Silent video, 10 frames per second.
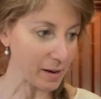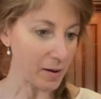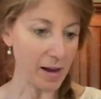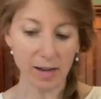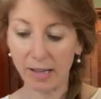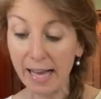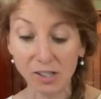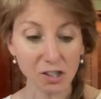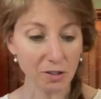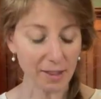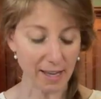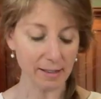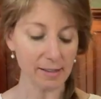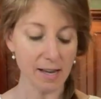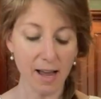last 2
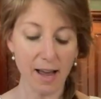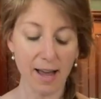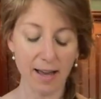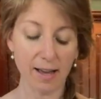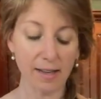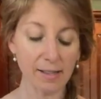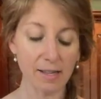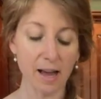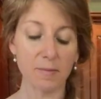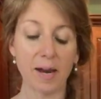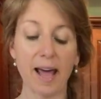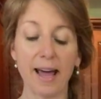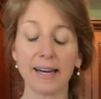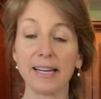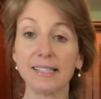things, is I'm going to
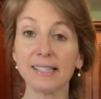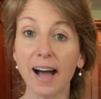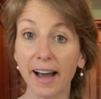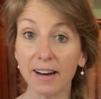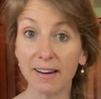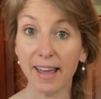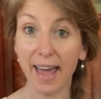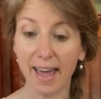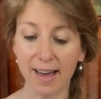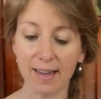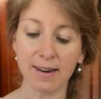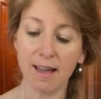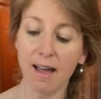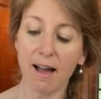add an entire can